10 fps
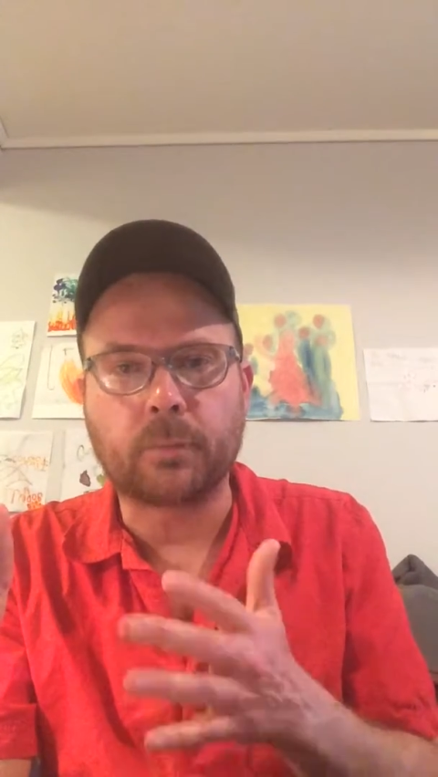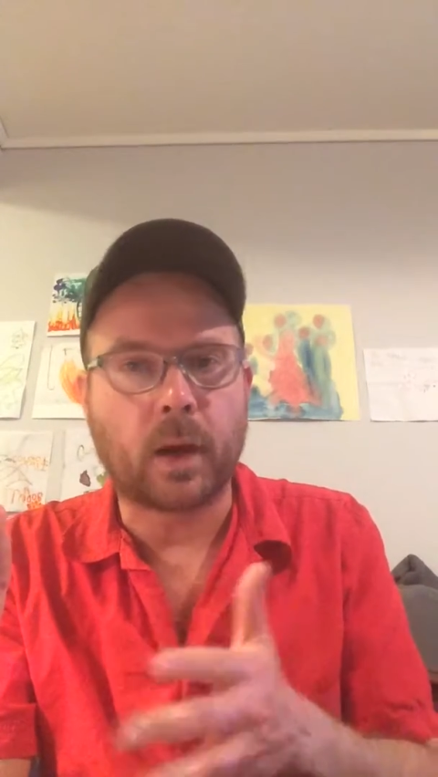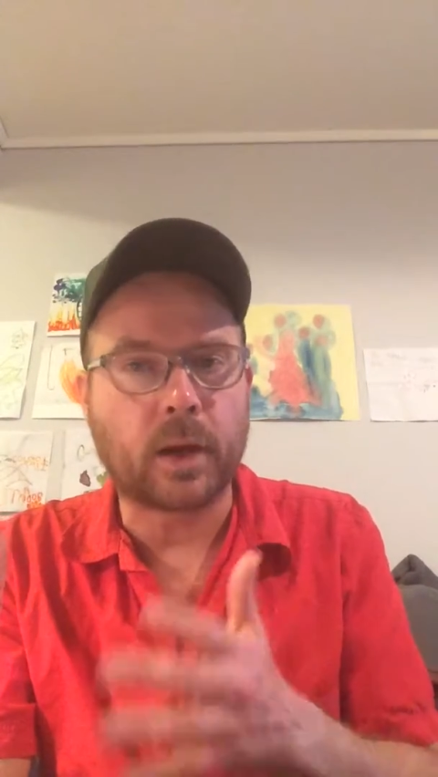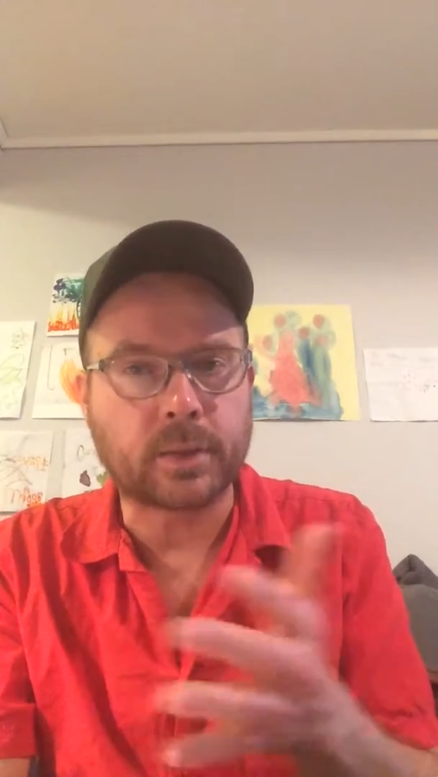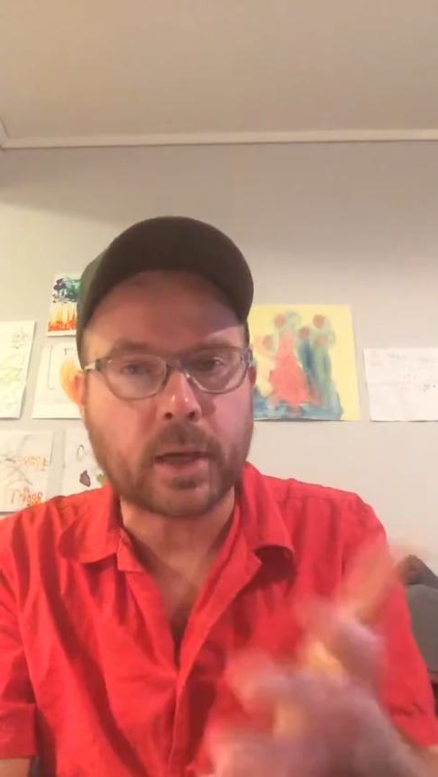
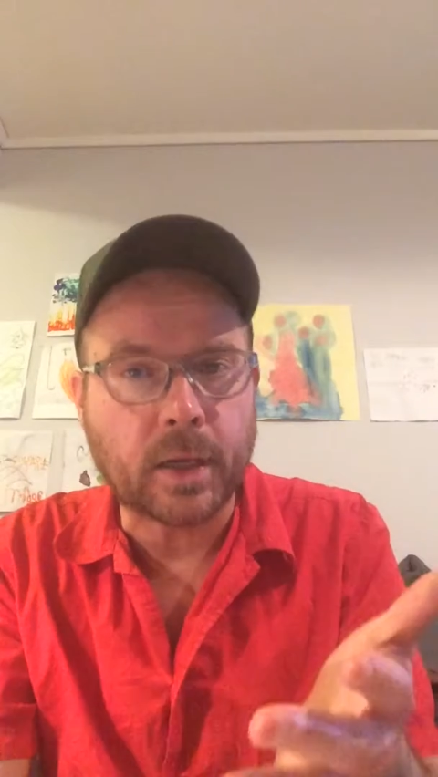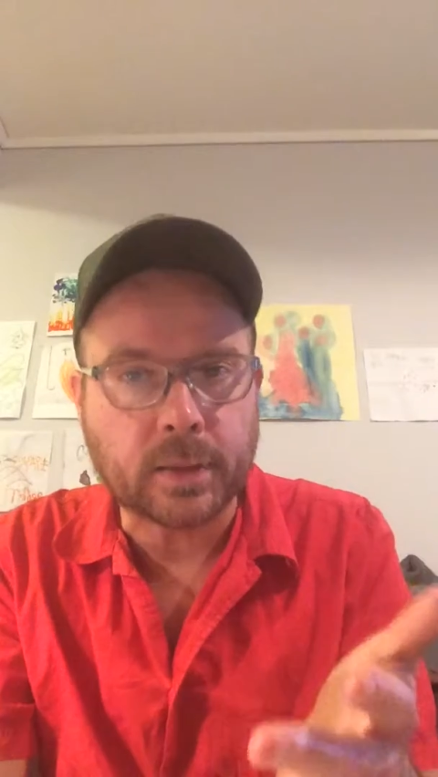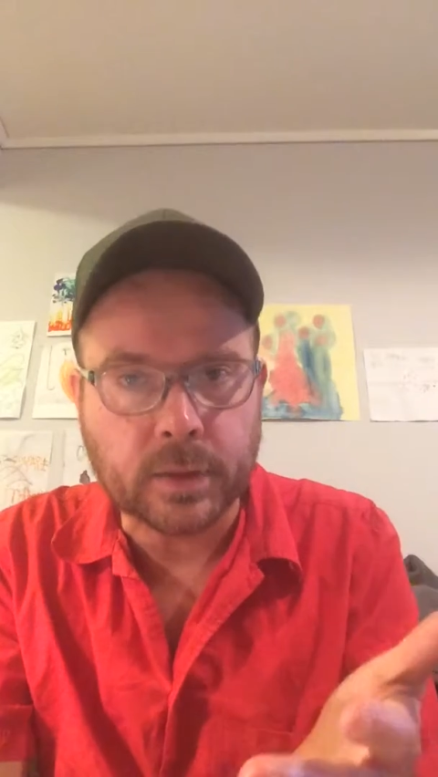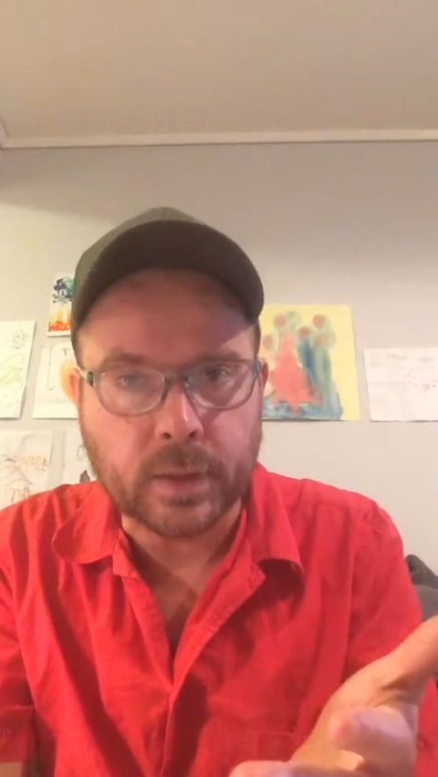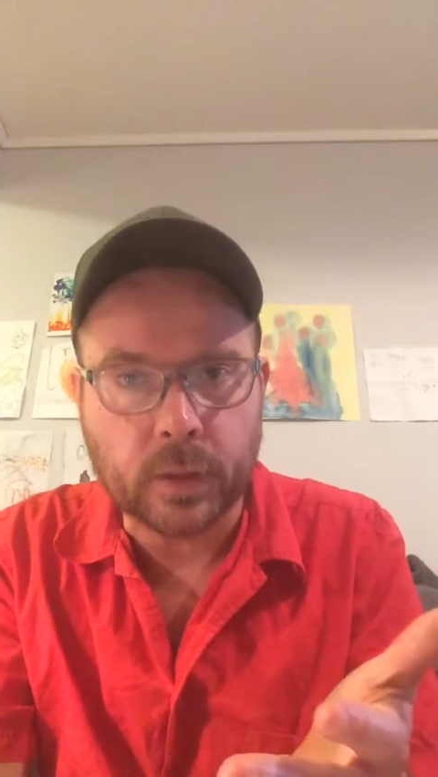my
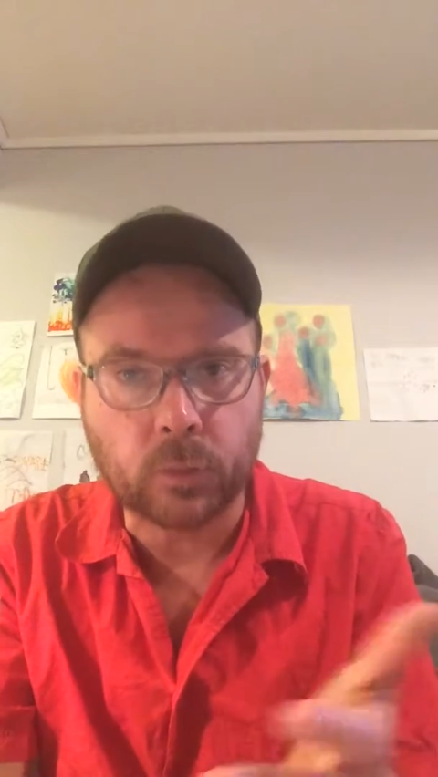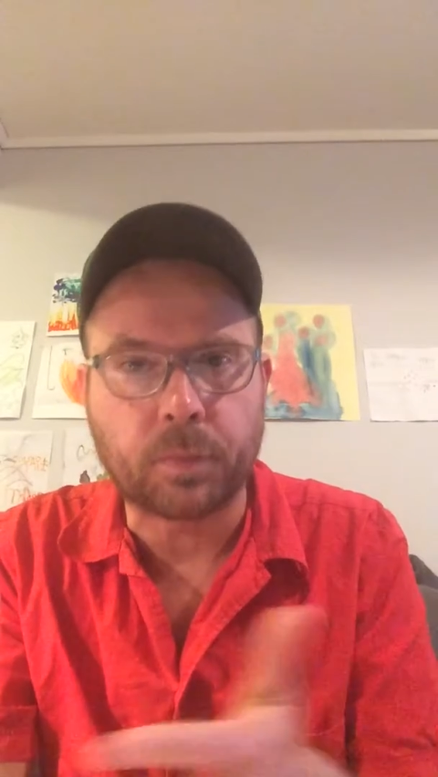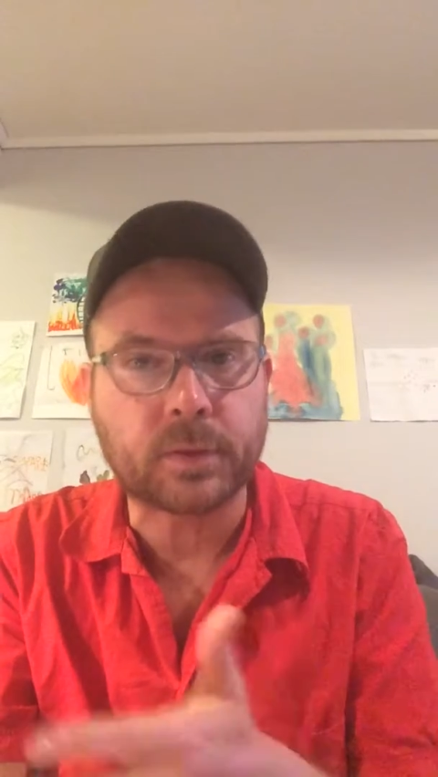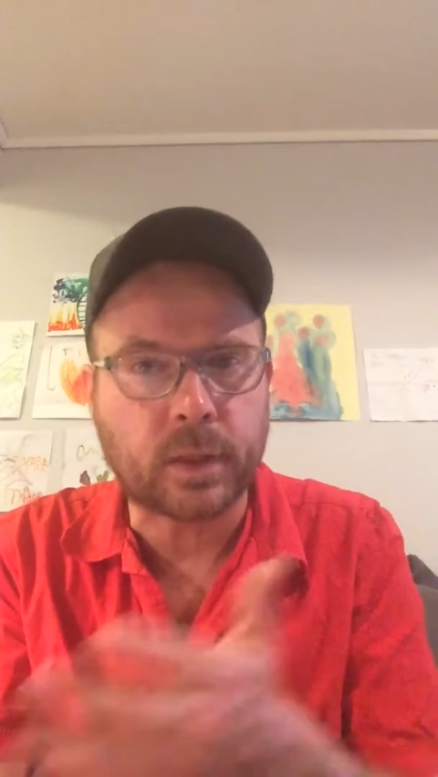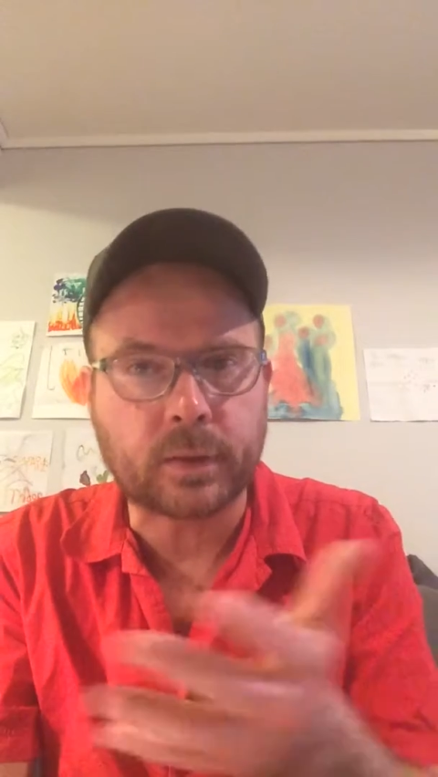anxiety? It will
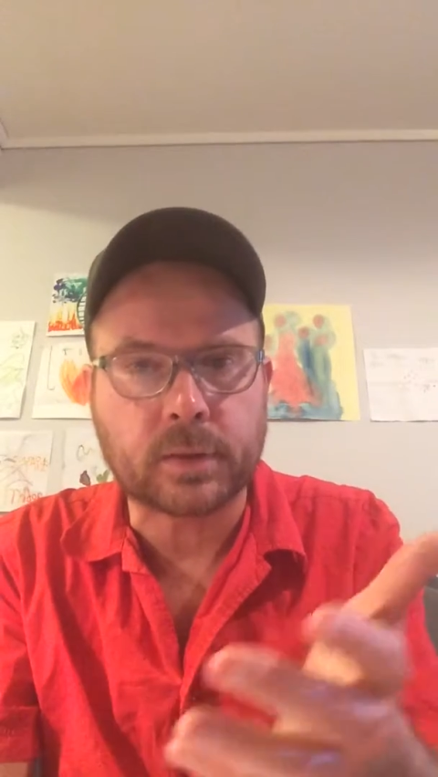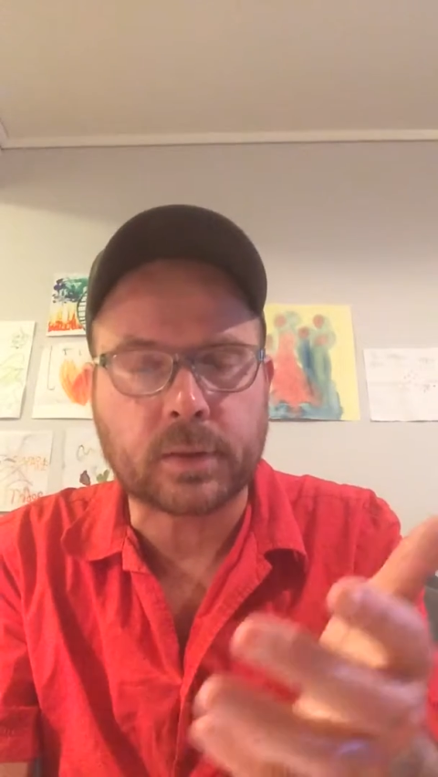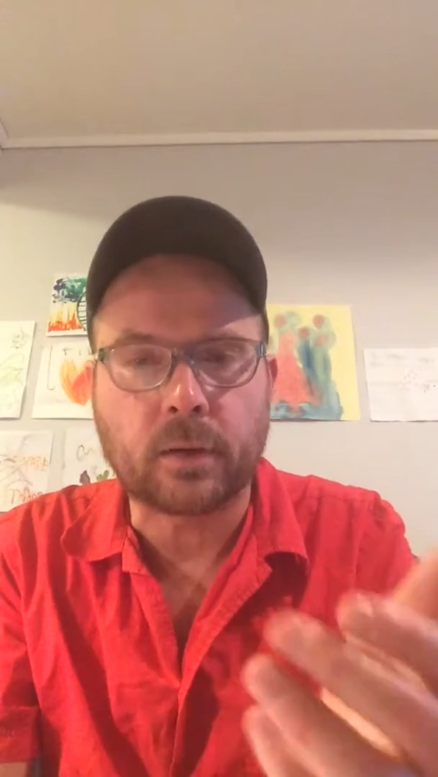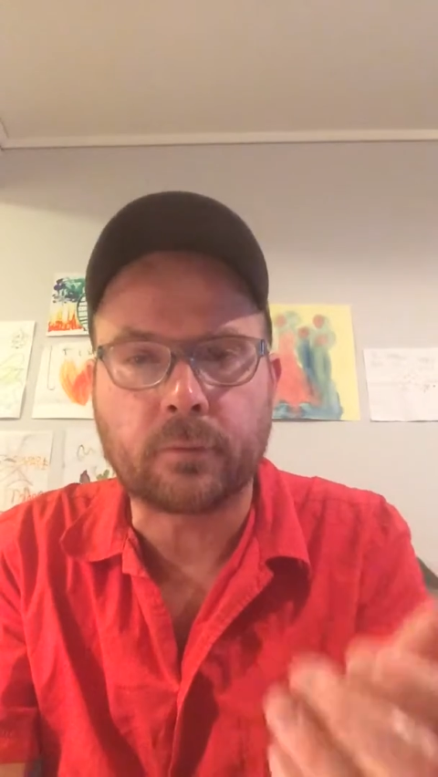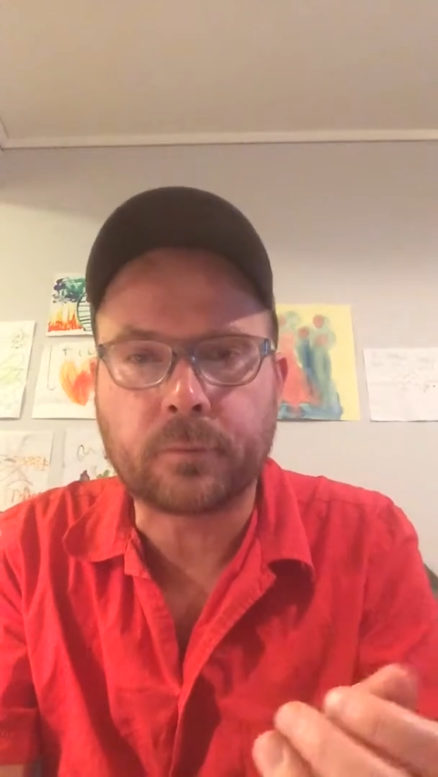present
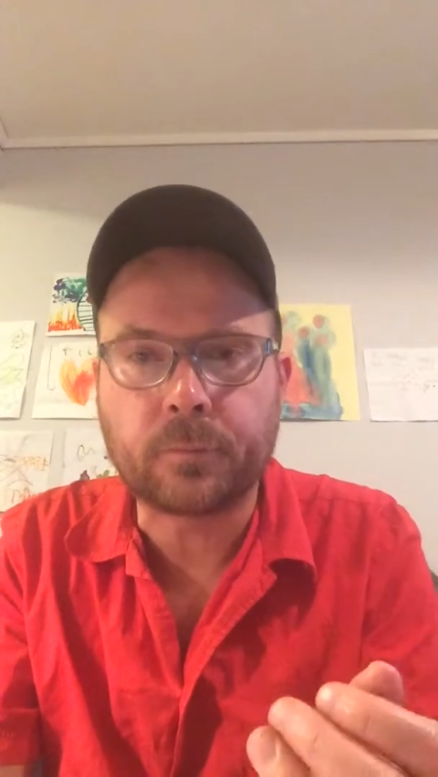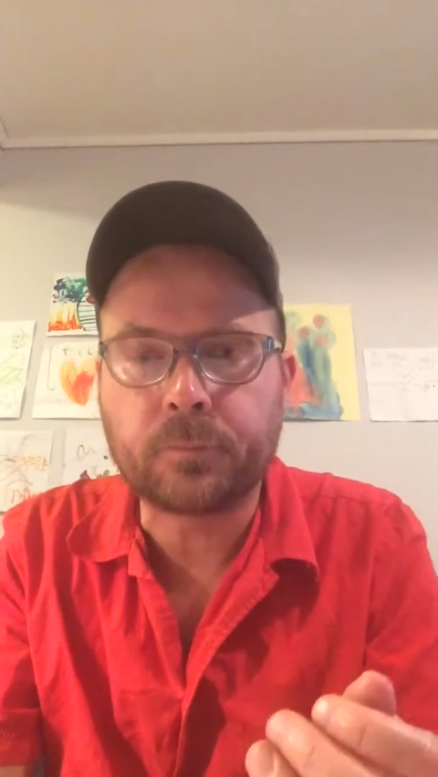itself.